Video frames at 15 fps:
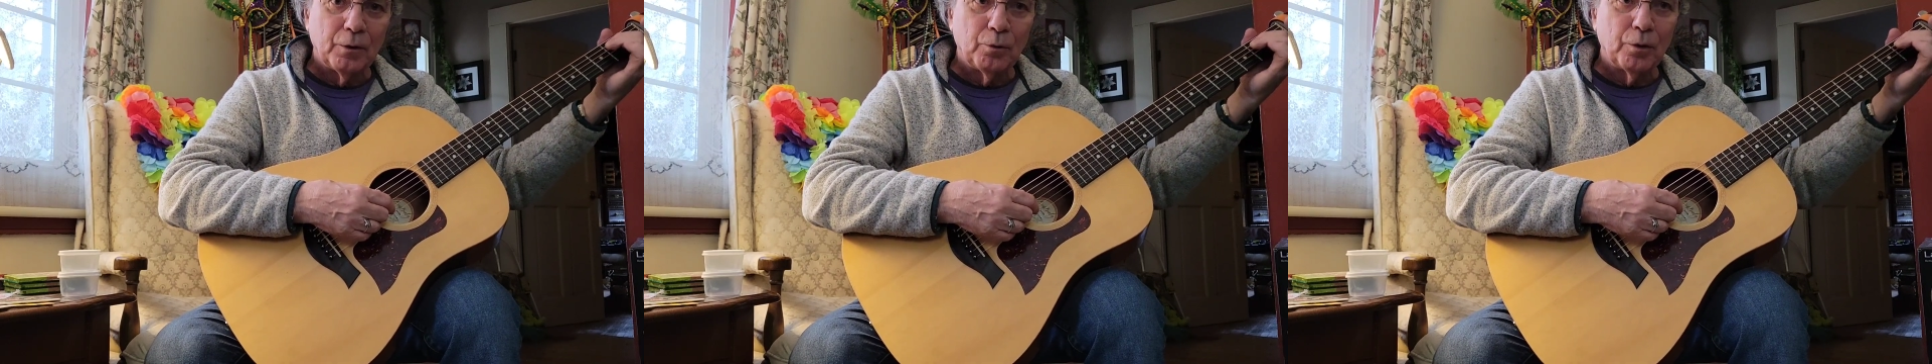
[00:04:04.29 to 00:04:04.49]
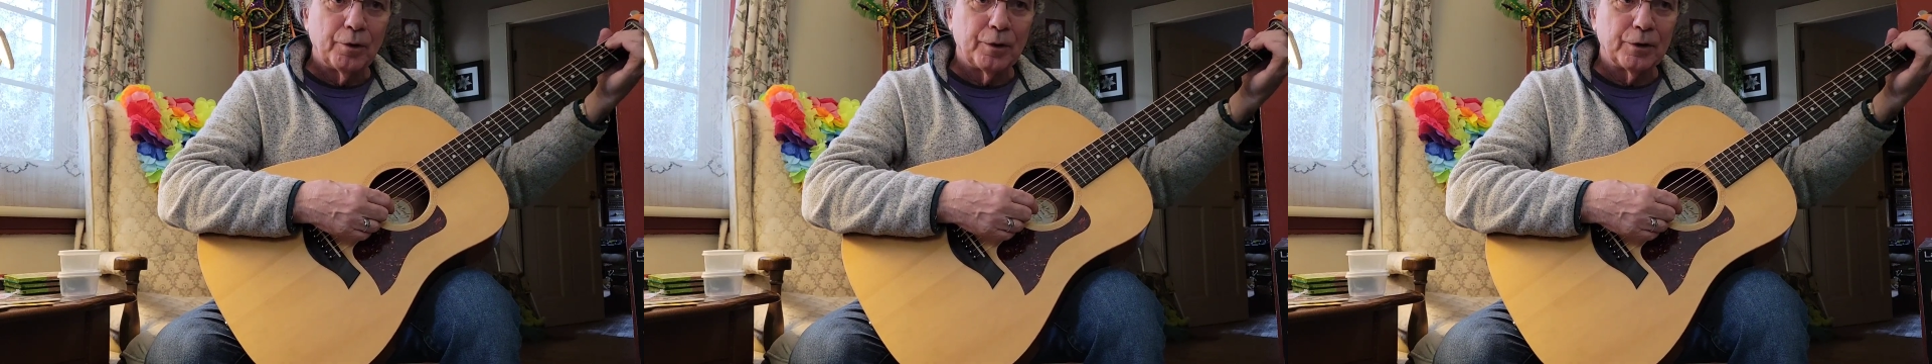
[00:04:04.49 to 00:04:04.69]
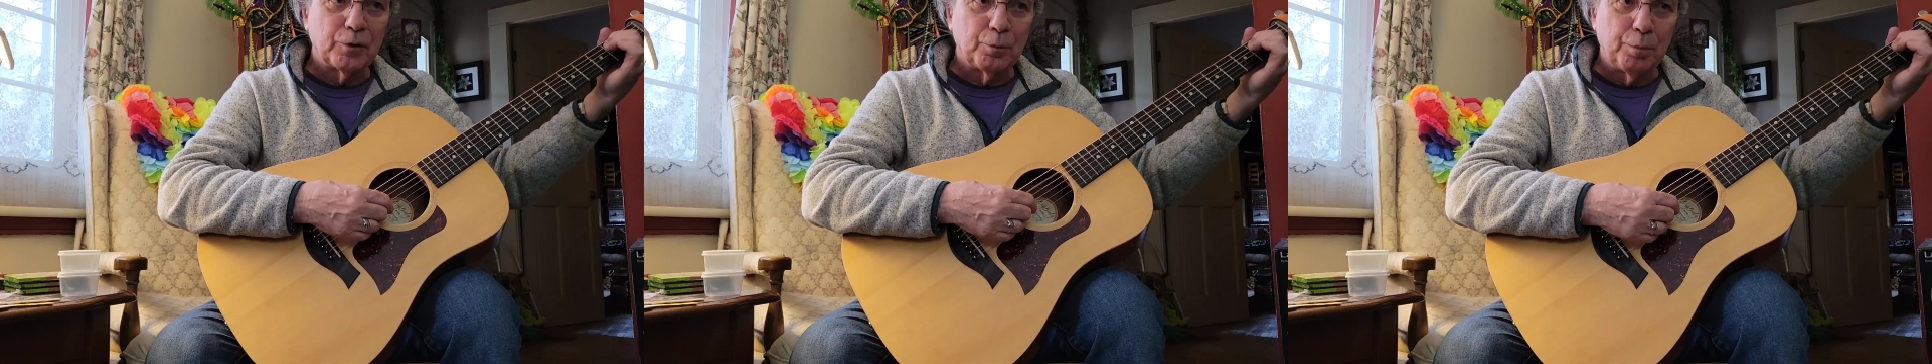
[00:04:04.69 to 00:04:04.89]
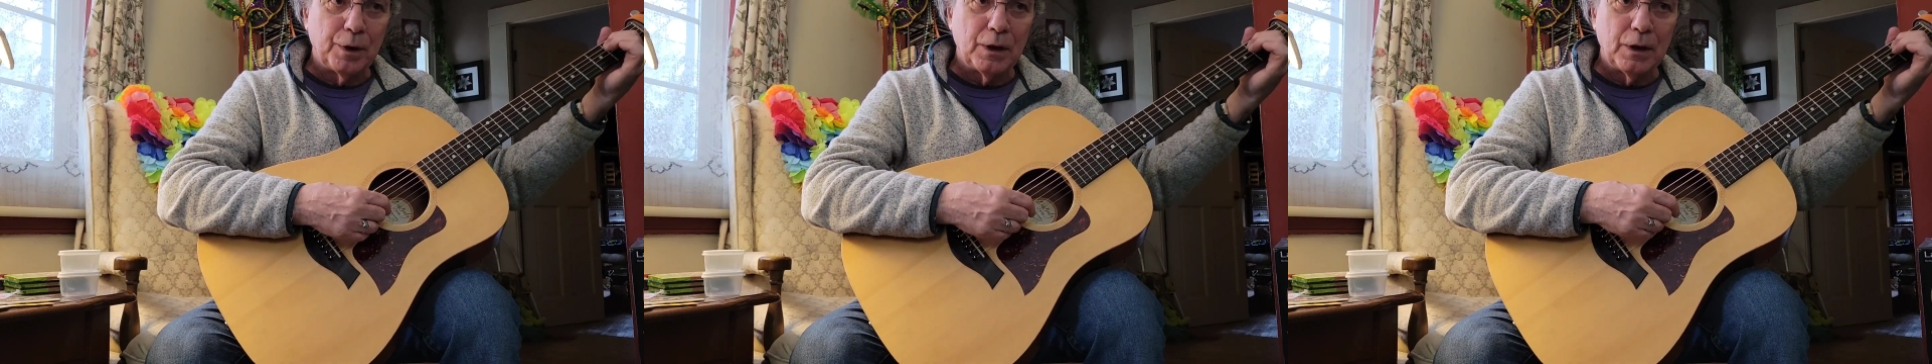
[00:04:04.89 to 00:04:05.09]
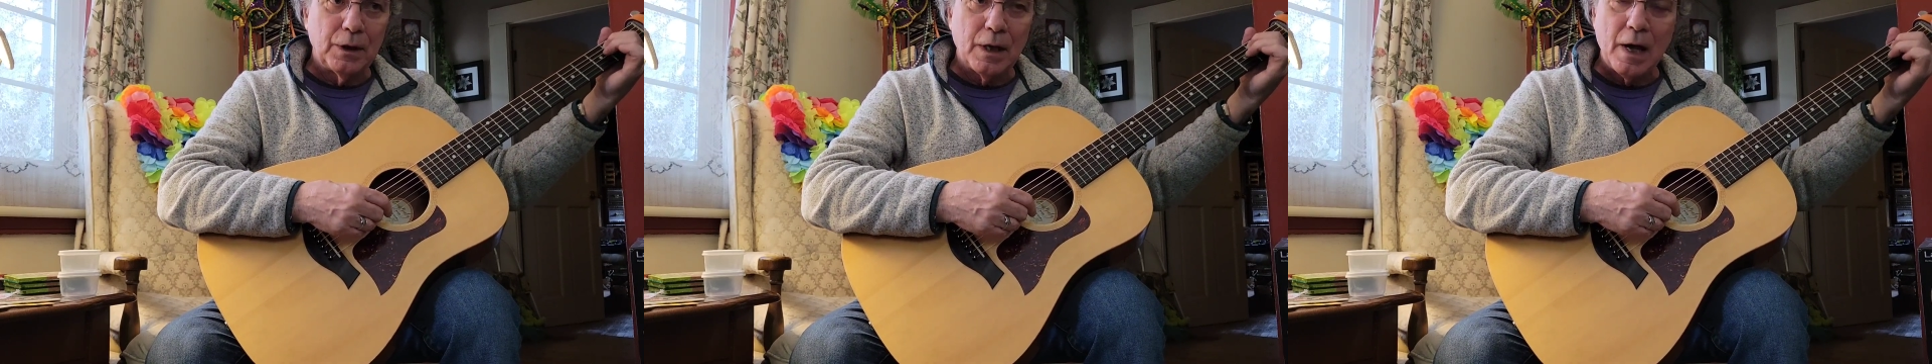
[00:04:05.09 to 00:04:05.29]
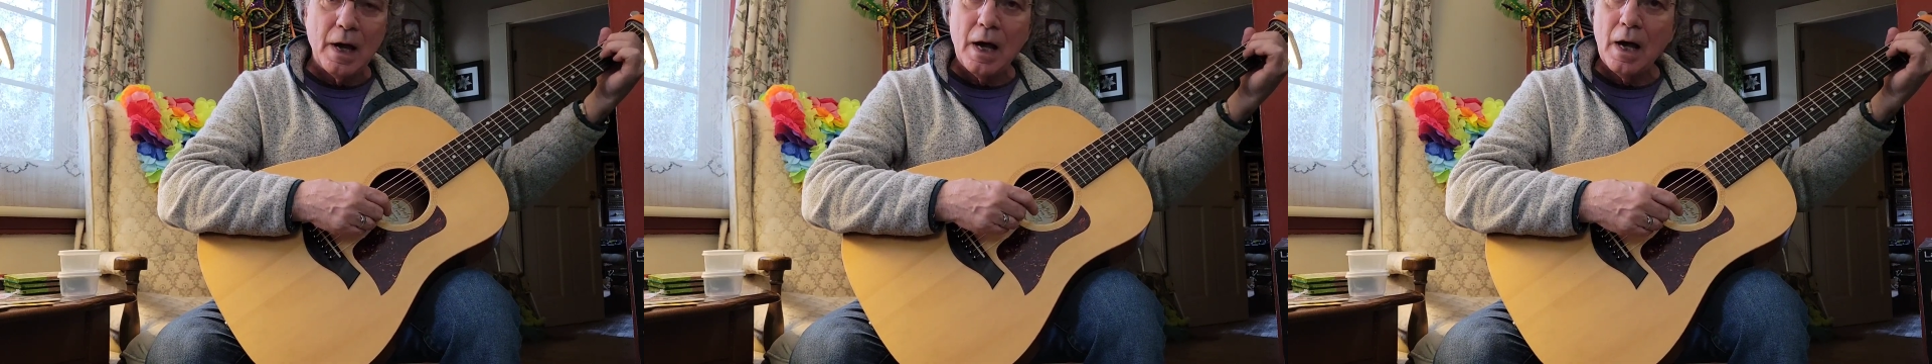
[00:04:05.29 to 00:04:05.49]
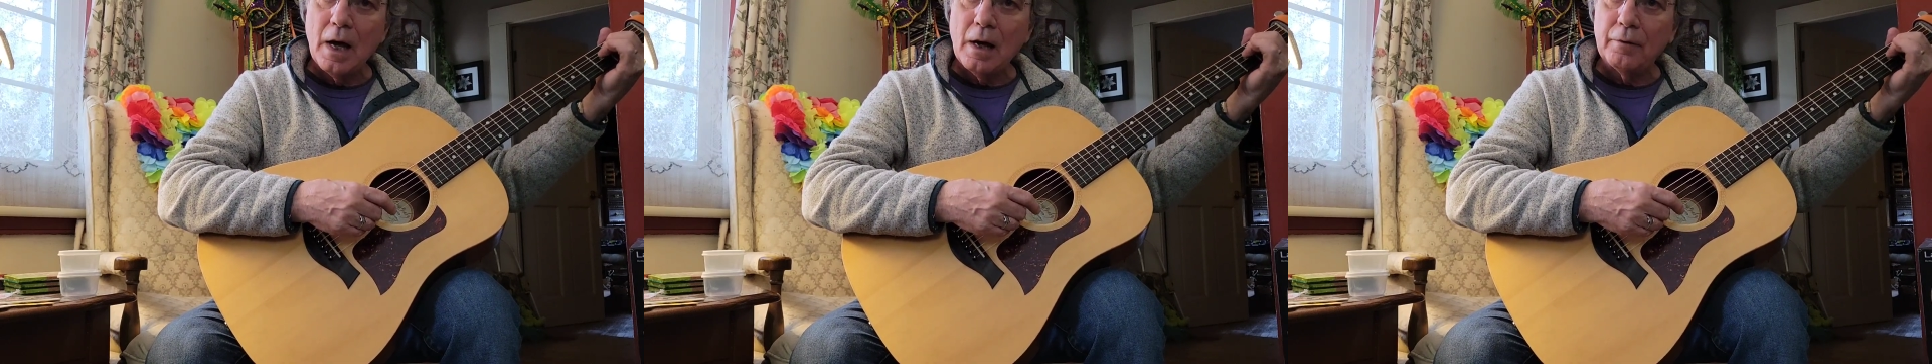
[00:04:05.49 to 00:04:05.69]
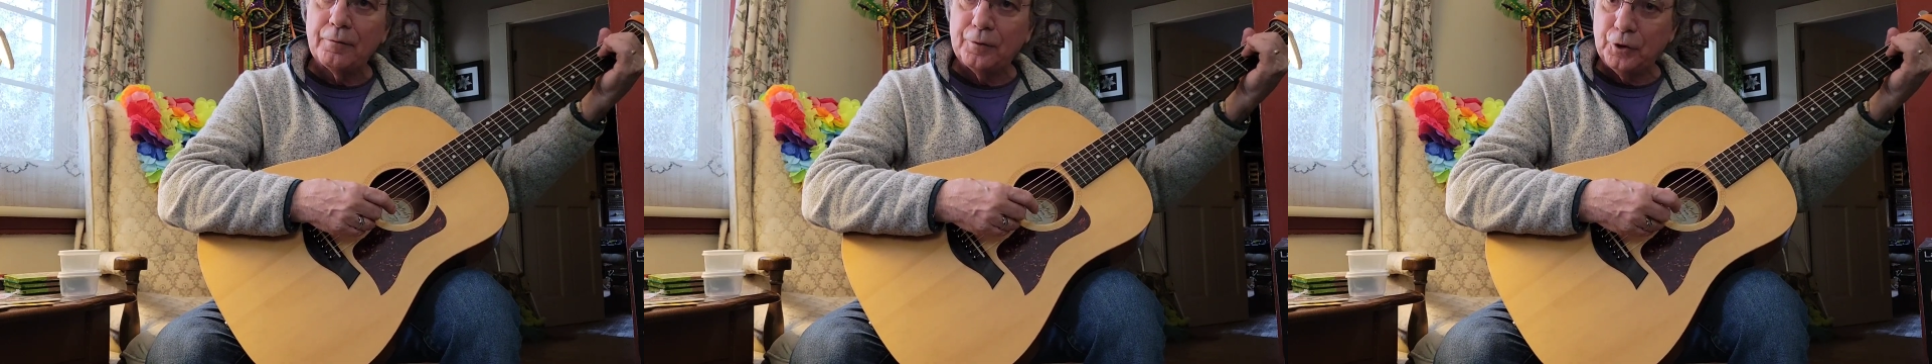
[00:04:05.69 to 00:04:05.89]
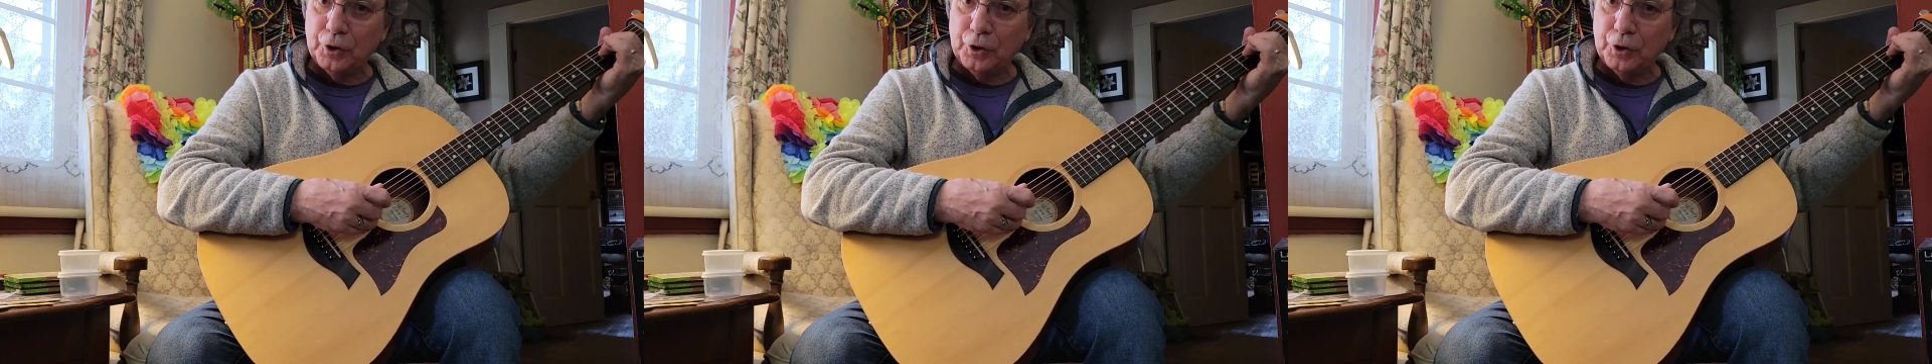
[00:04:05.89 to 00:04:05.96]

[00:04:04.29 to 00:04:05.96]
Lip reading: where it's B, F,